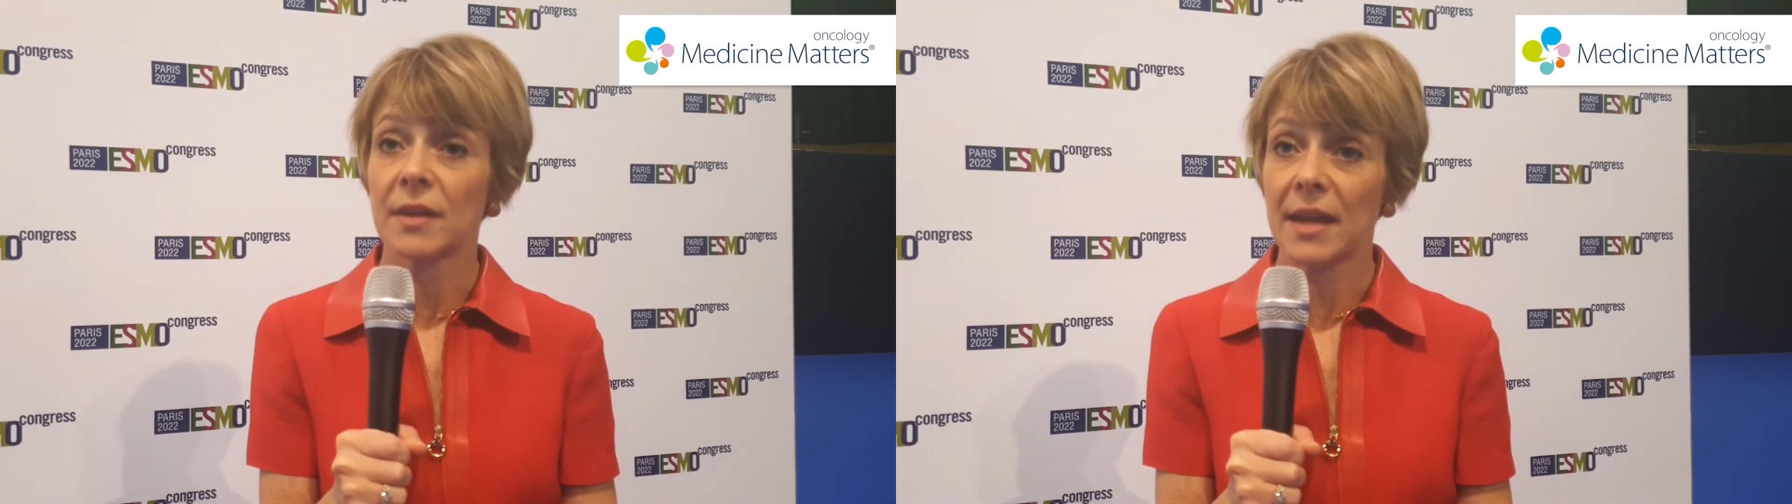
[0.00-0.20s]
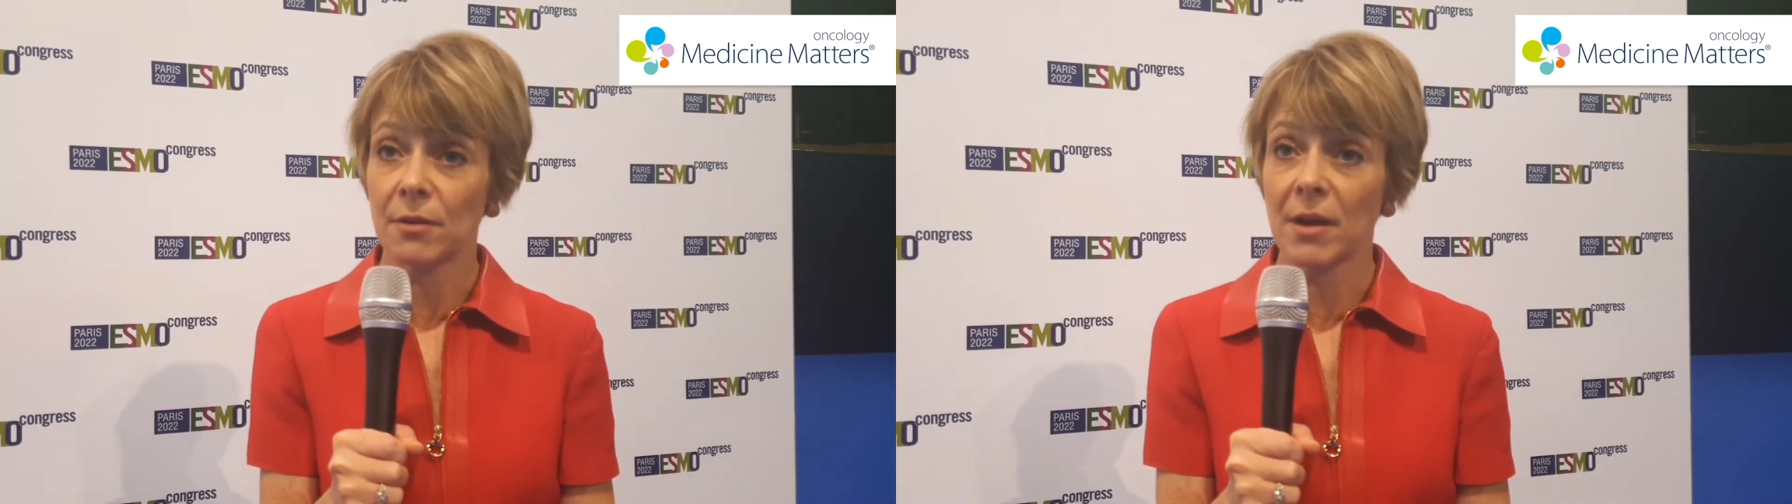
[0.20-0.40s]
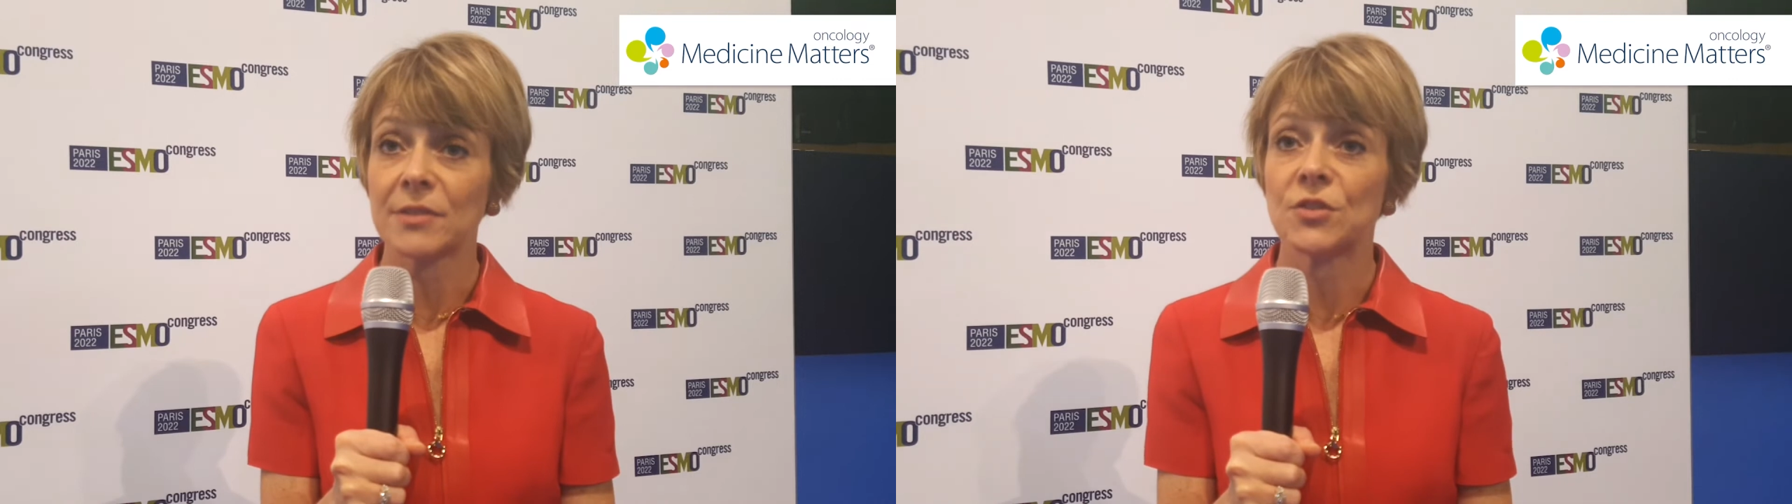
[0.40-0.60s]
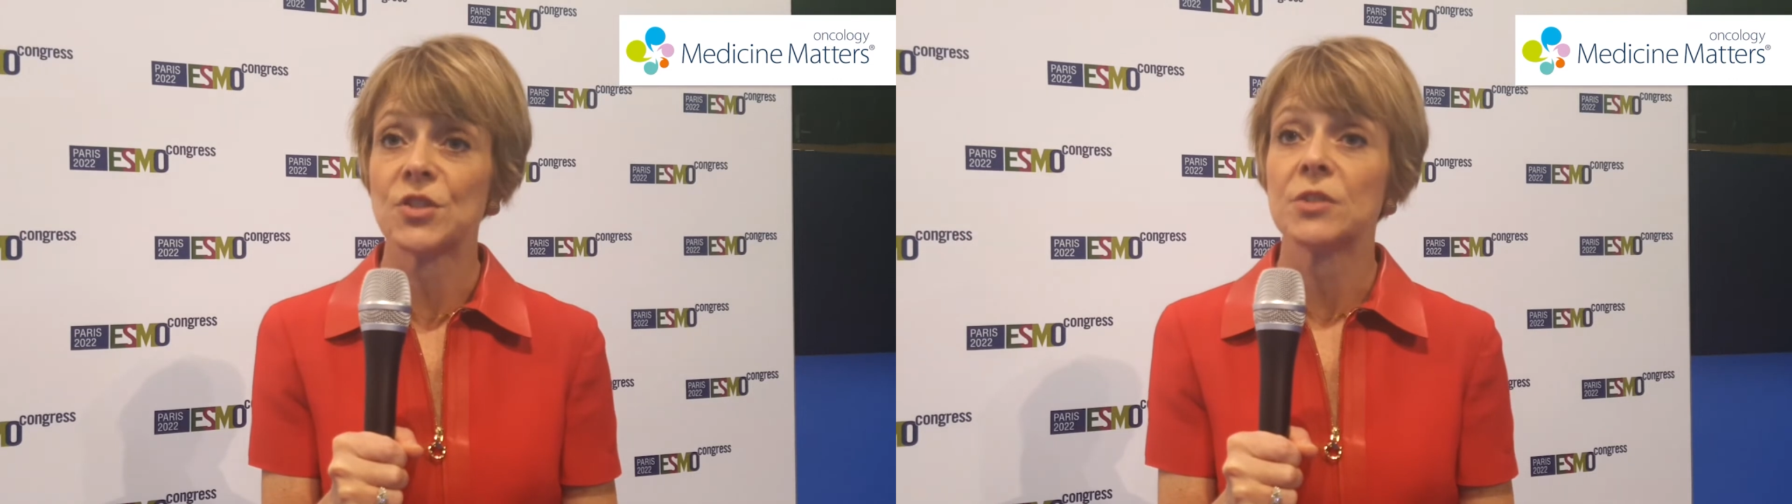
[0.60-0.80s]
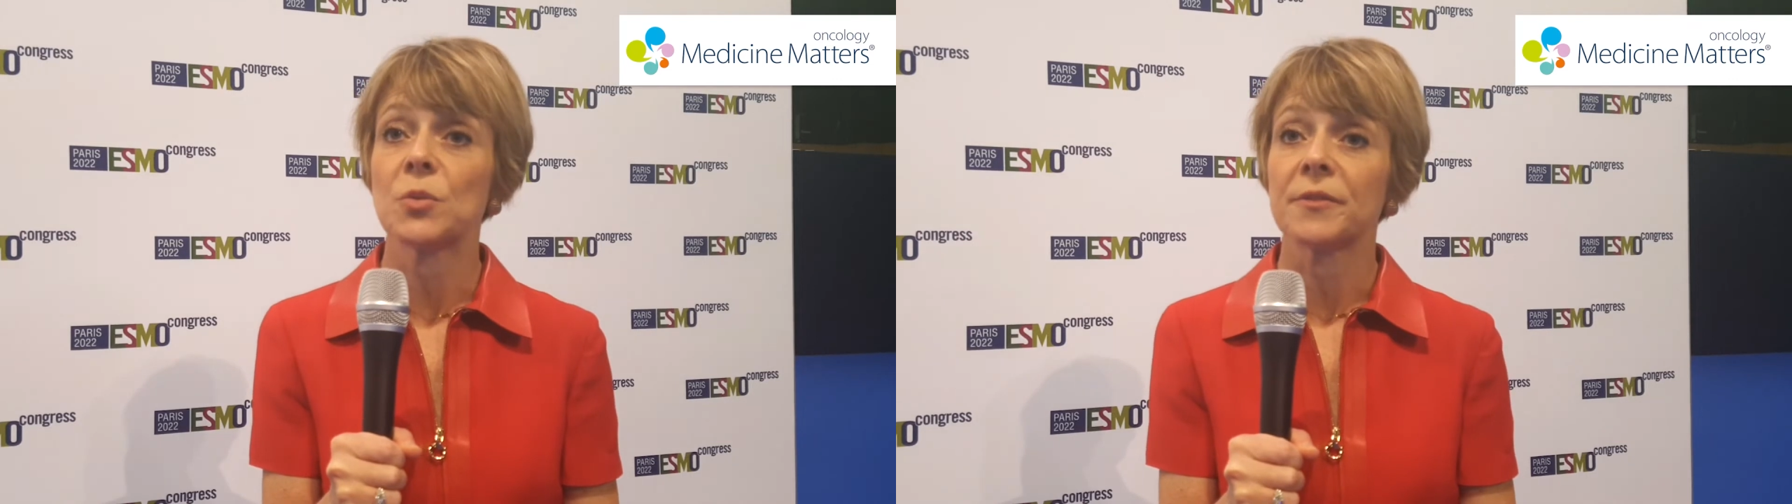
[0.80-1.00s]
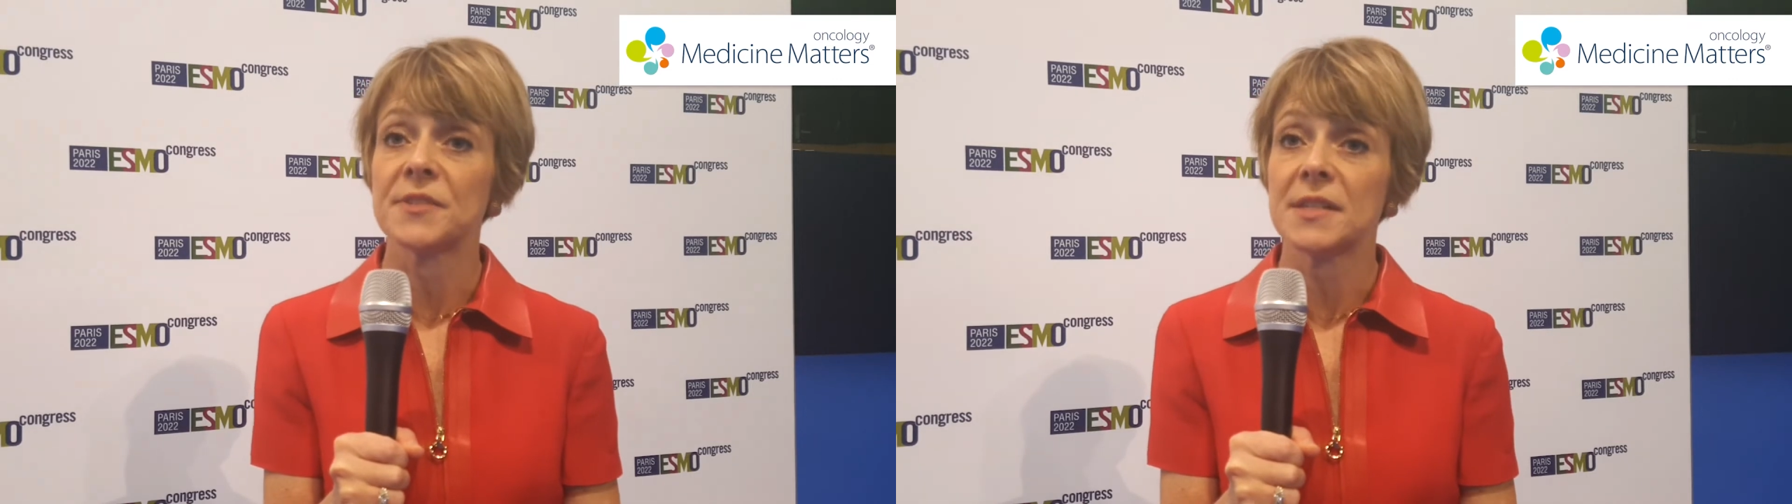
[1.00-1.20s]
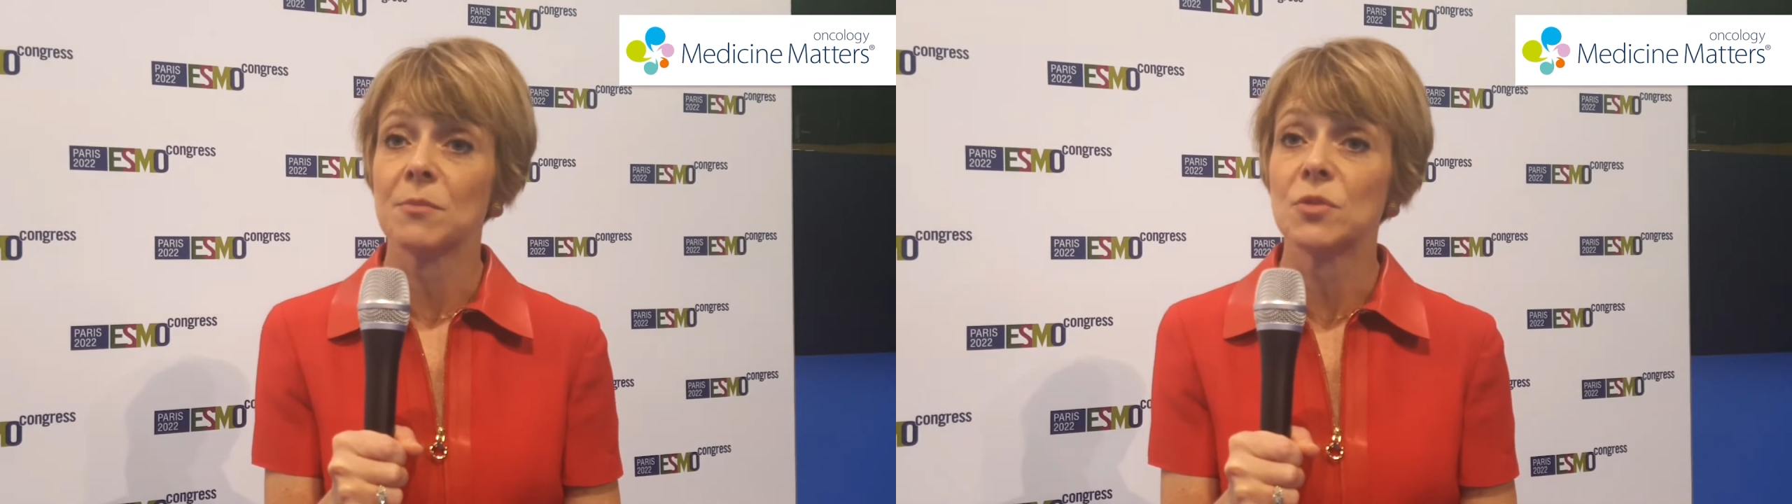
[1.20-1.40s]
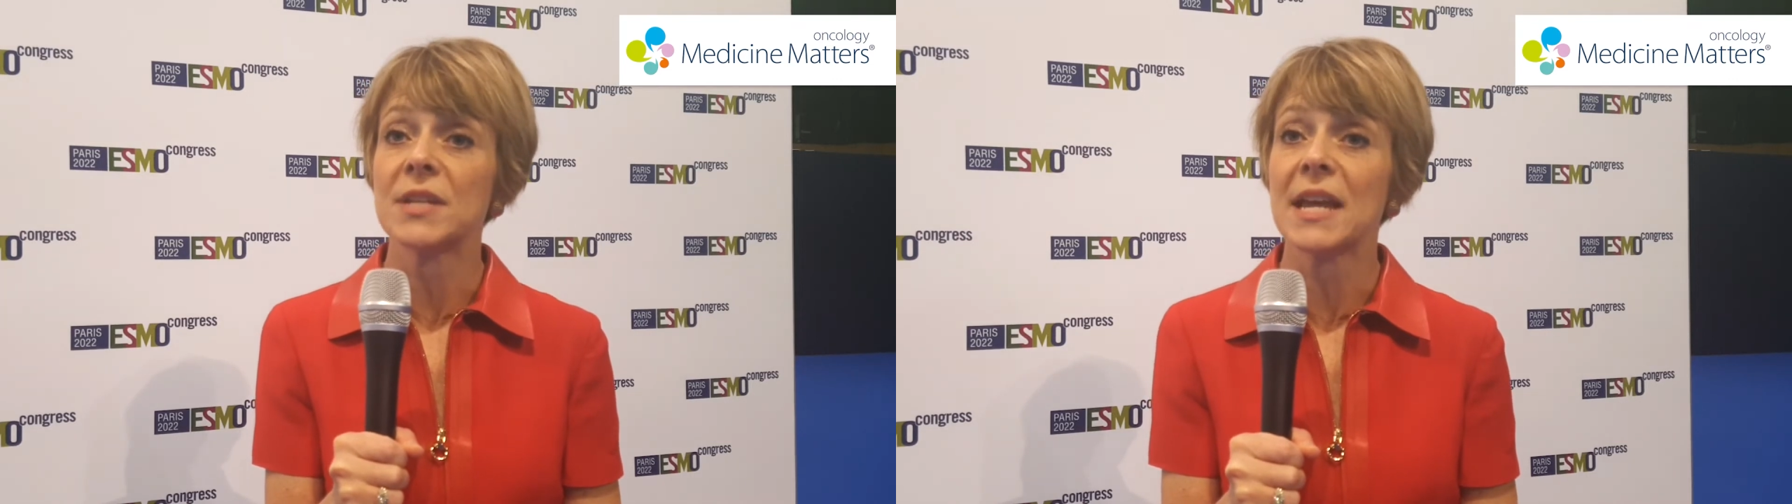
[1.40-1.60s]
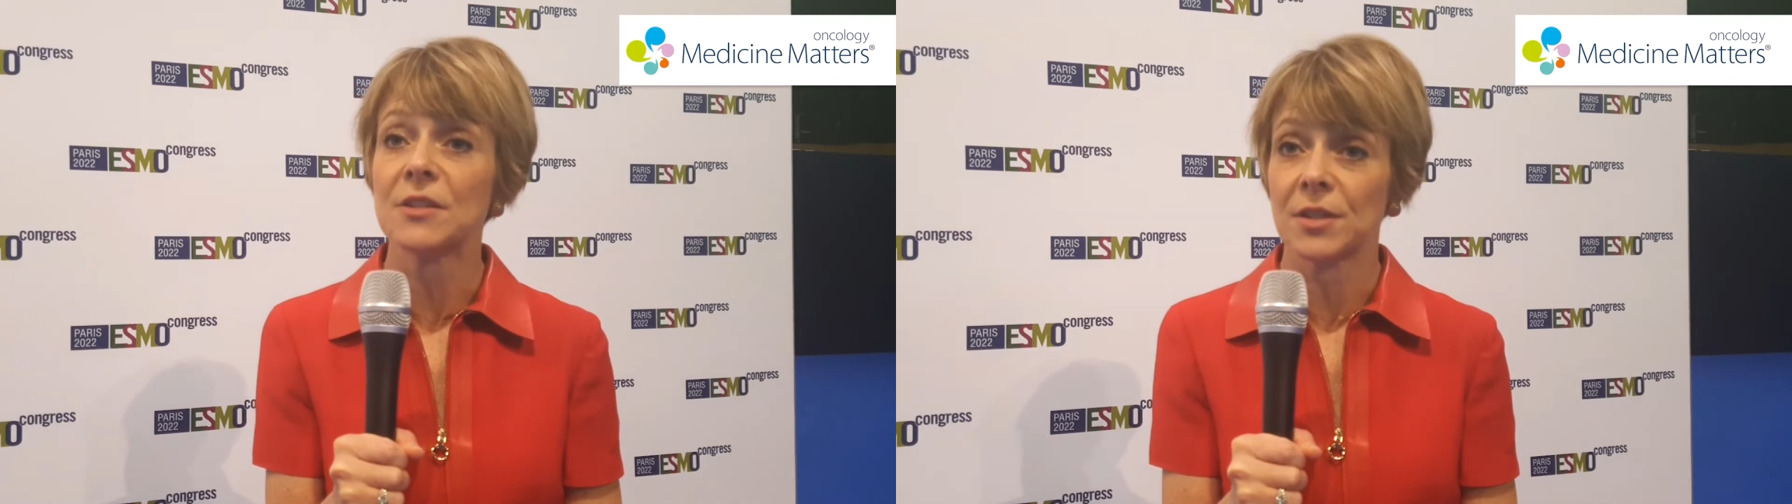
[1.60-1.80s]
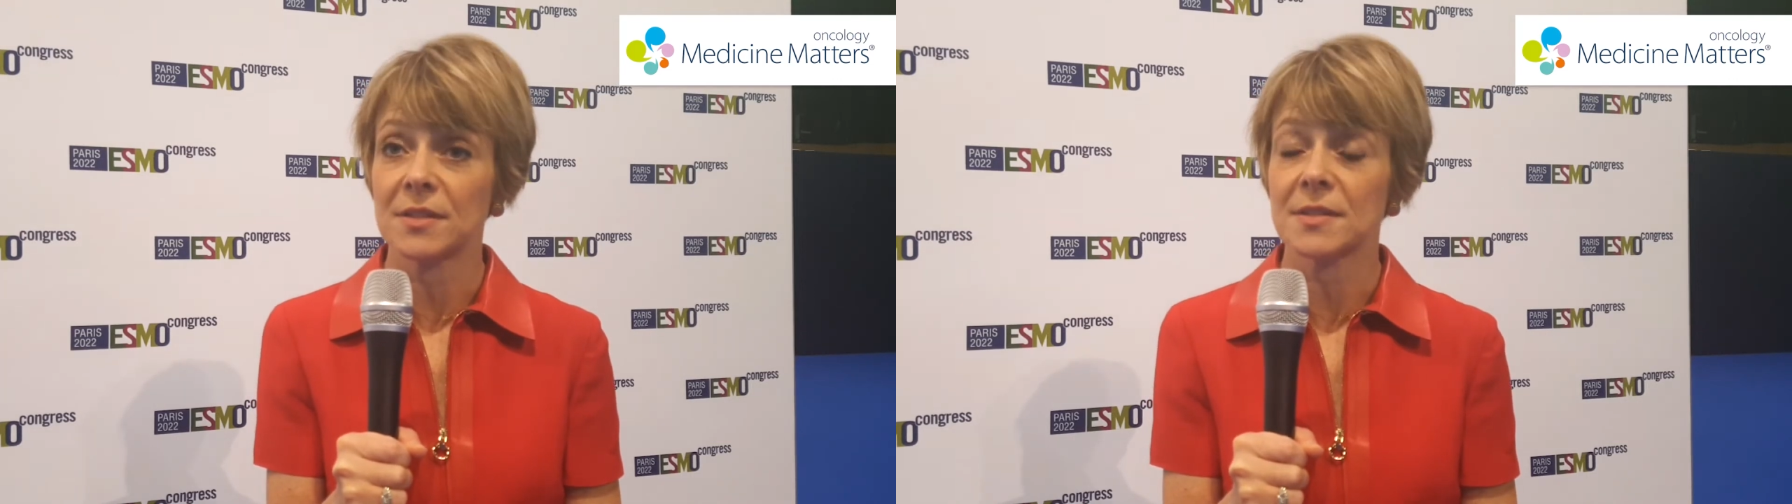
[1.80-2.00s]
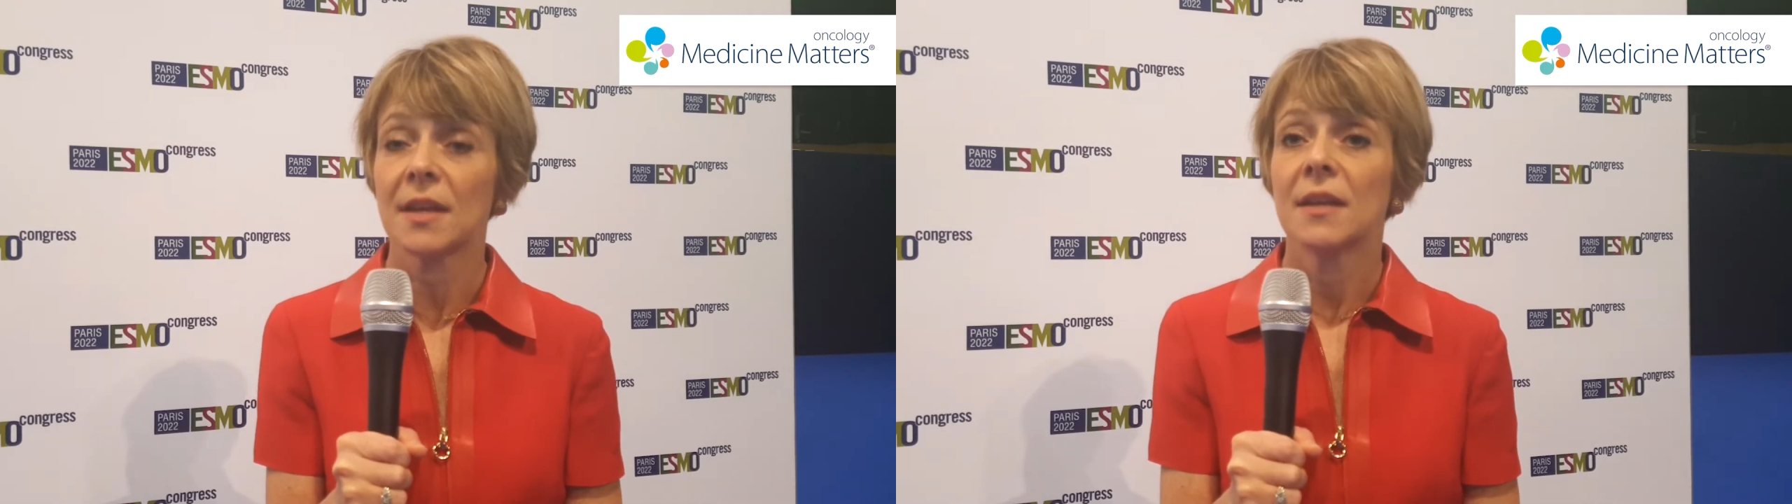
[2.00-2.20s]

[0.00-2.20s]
KRAS G12C mutations